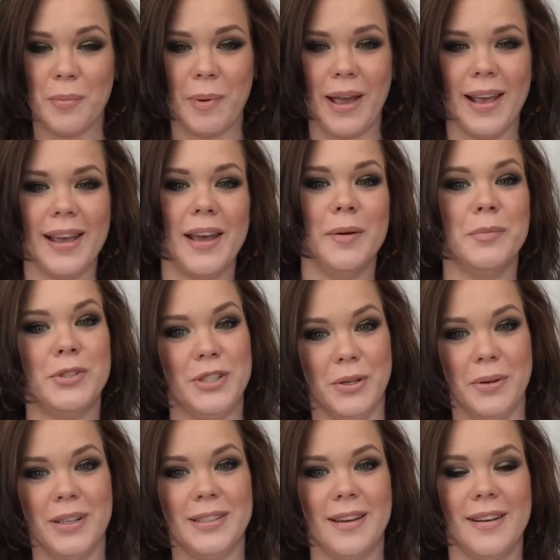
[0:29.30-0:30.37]
back. I'm
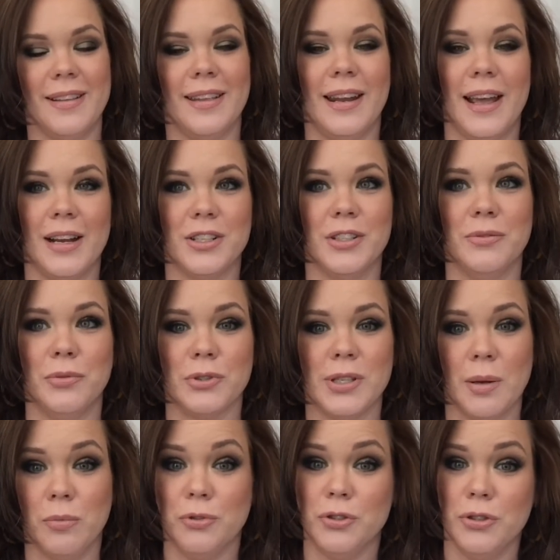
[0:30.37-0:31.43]
so excited that I actually was
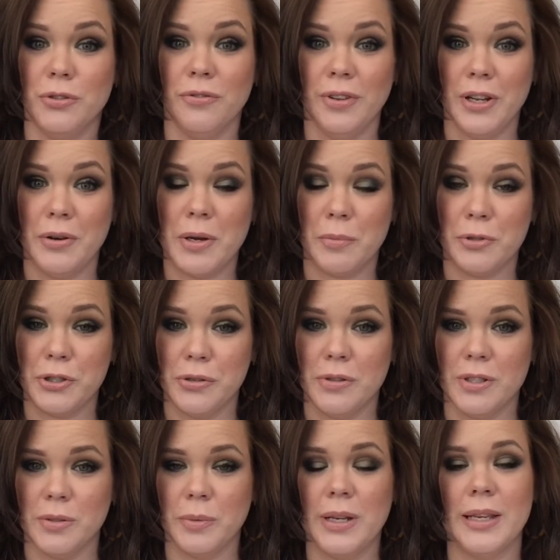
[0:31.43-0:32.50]
able to do video number 2
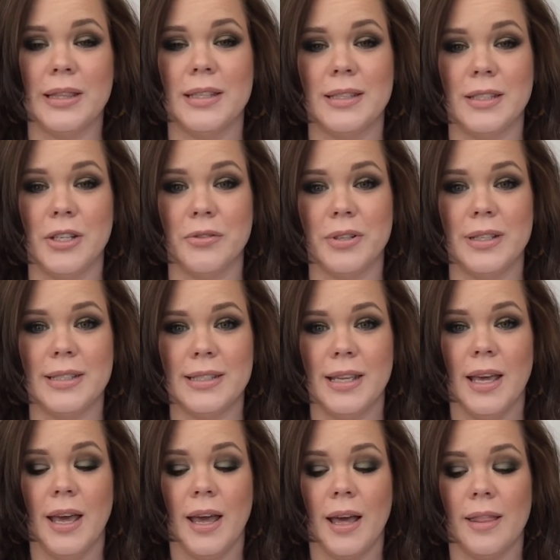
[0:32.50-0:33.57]
this week in the series
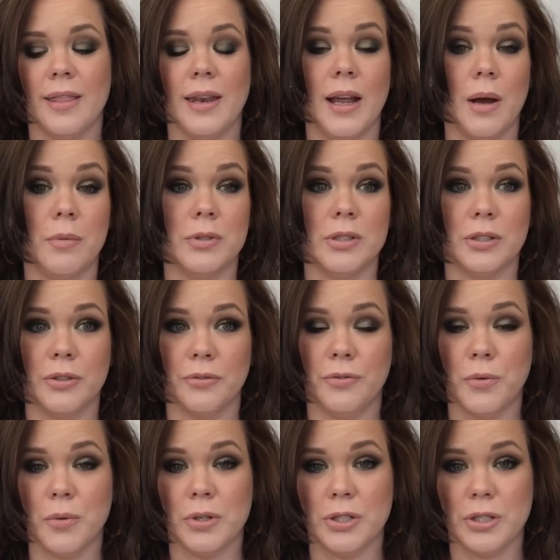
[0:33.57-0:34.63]
that I was looking
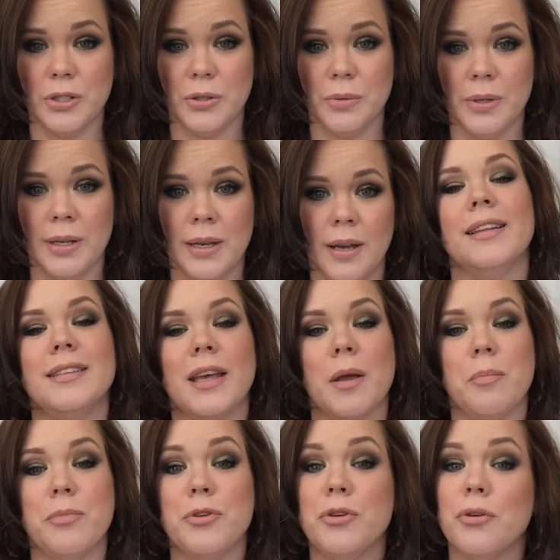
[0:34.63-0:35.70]
forward to doing. It's
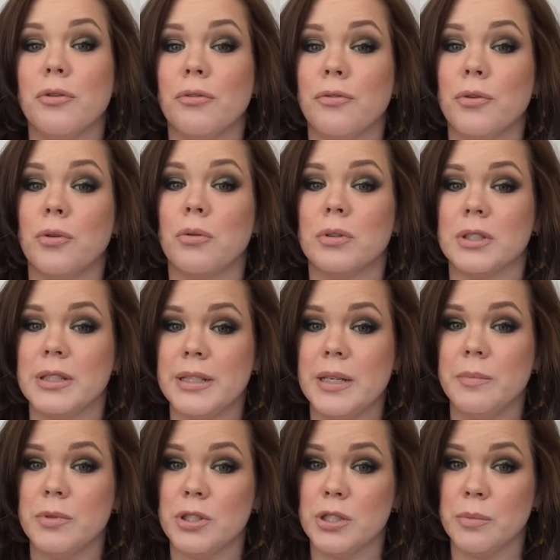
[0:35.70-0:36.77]
a beautiful
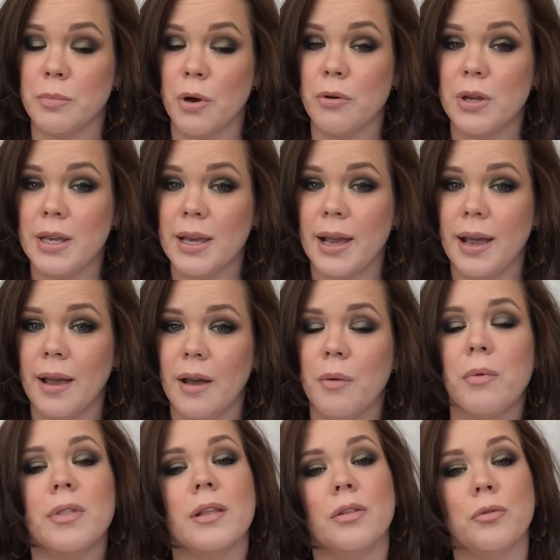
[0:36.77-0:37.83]
deep smoky eye
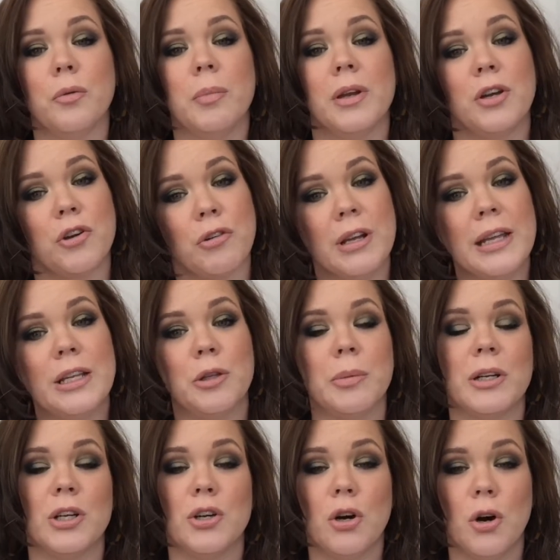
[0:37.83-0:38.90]
with a little bit of green, a little
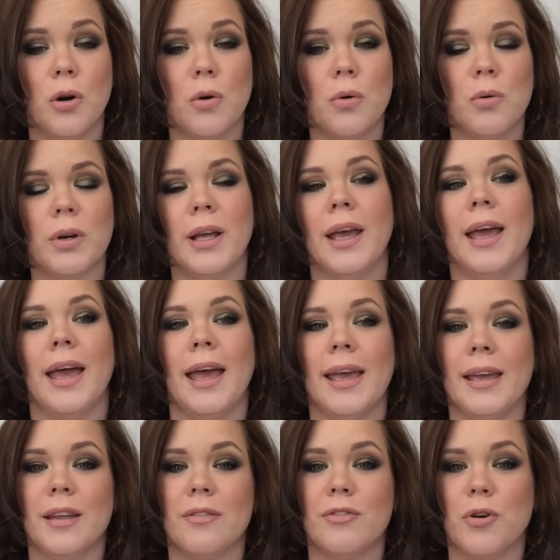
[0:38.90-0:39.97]
bit of gold,
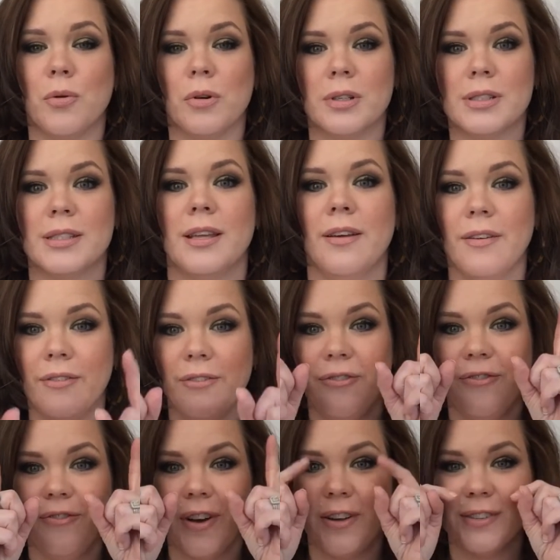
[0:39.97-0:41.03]
and of course
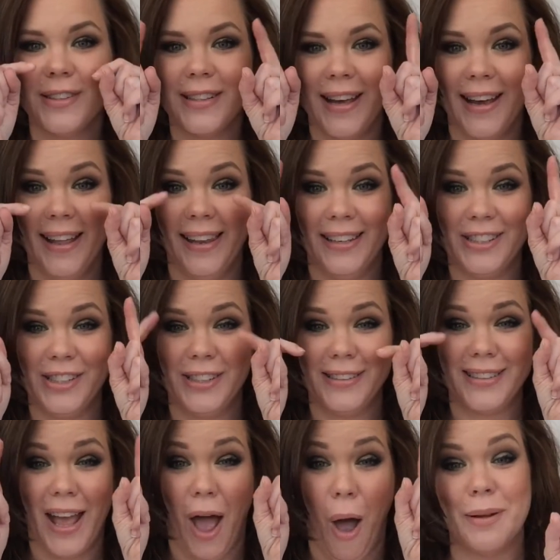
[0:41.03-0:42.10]
false eyelashes.
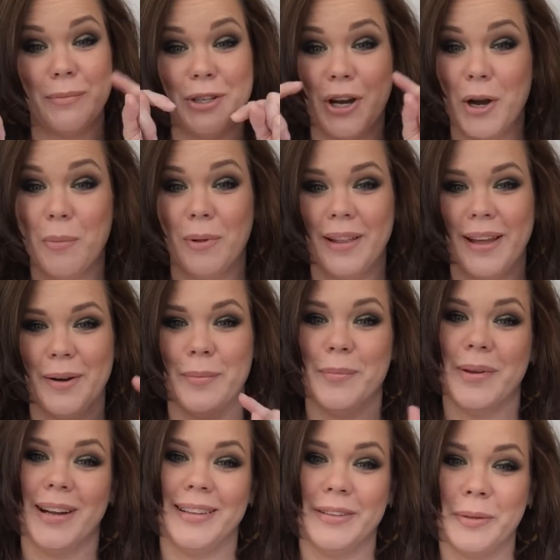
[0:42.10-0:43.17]
I'm terrible at them,
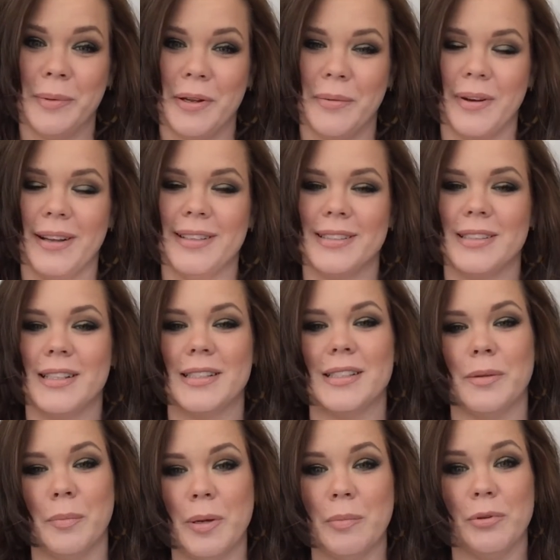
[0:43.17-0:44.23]
but I did them anyway just because
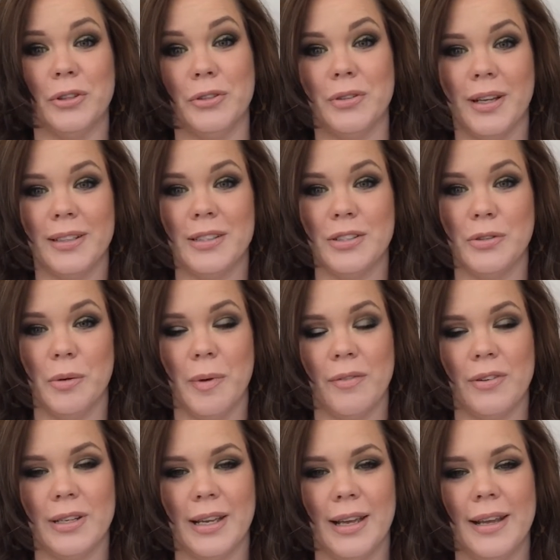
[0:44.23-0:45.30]
some people do like to do them
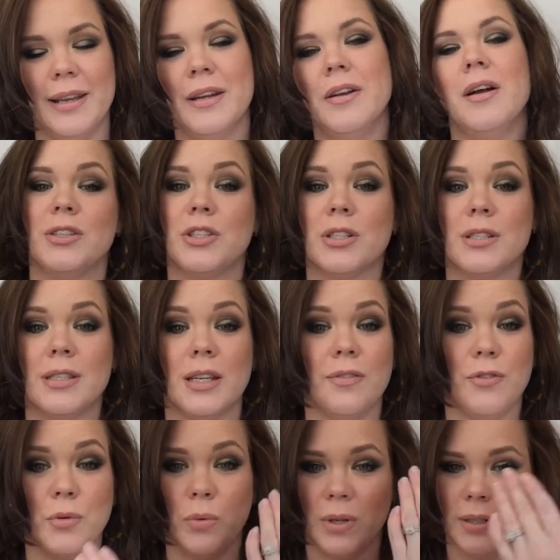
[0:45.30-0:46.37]
every day. Just
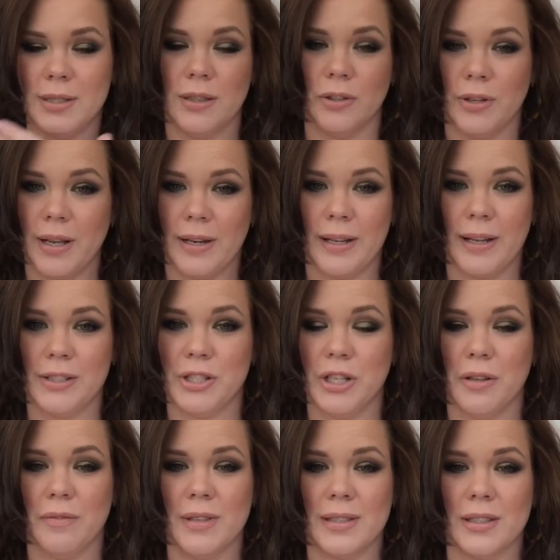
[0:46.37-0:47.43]
if you want to learn how to
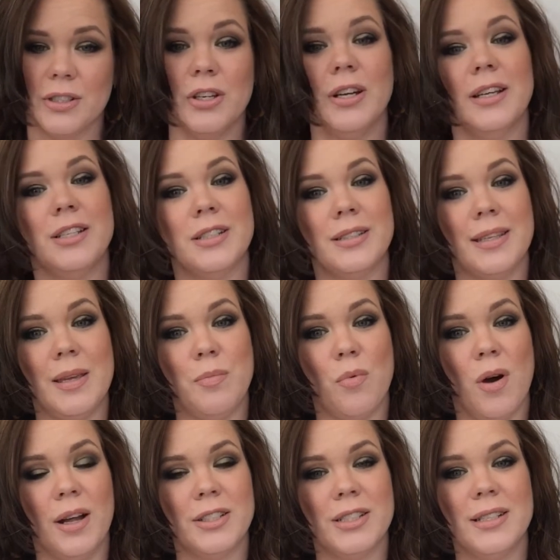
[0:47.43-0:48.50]
achieve this look, just keep
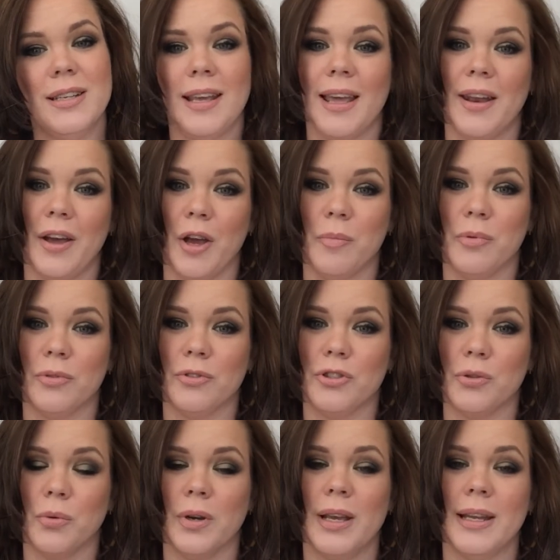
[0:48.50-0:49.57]
watching and I hope you
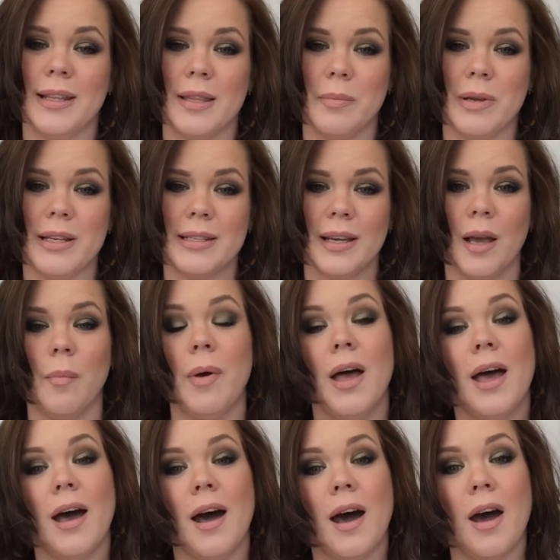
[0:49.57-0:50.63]
enjoy. And in the meantime,
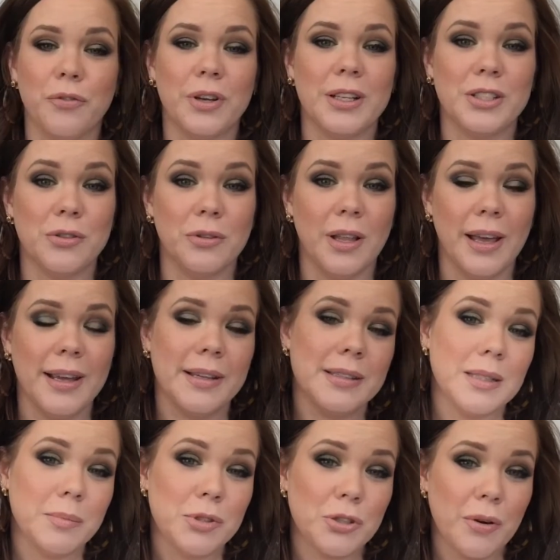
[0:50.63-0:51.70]
don't forget to like,
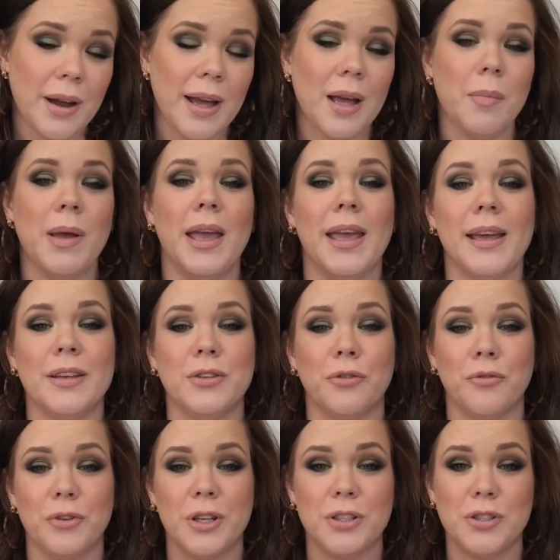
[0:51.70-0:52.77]
subscribe, and
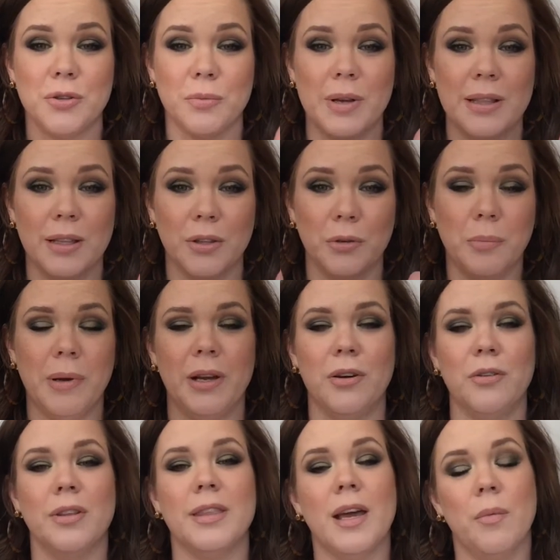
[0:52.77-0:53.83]
don't forget to ring the little
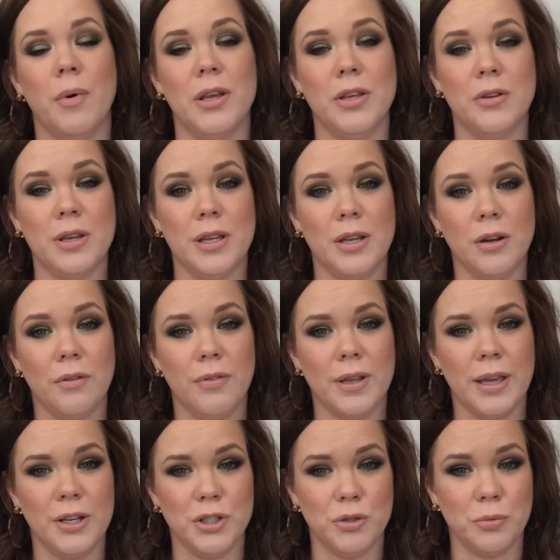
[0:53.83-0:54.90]
bell. That way you can get
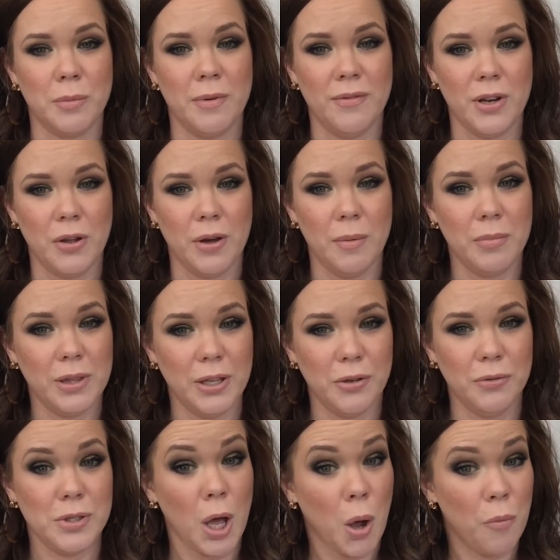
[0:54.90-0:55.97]
notifications when my video
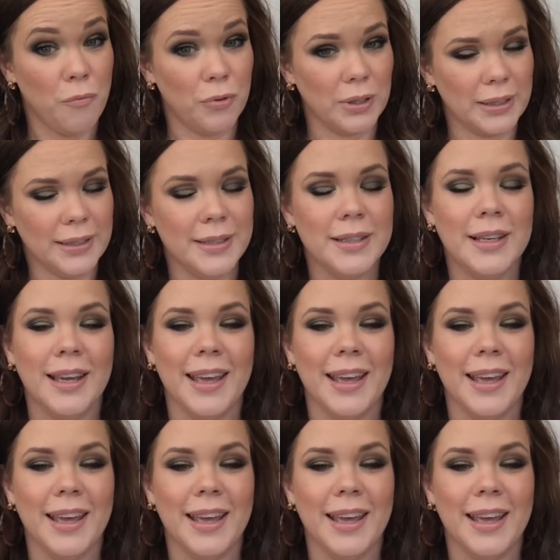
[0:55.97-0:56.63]
uploads, hopefully.